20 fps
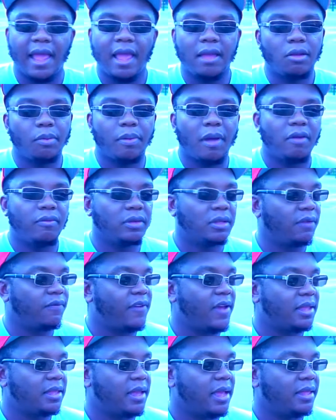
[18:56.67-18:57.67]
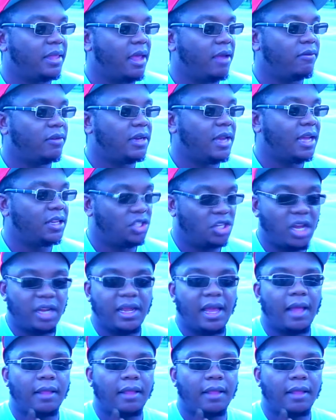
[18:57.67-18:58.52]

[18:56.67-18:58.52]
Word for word: I had no problem with the fact that they were not shiny.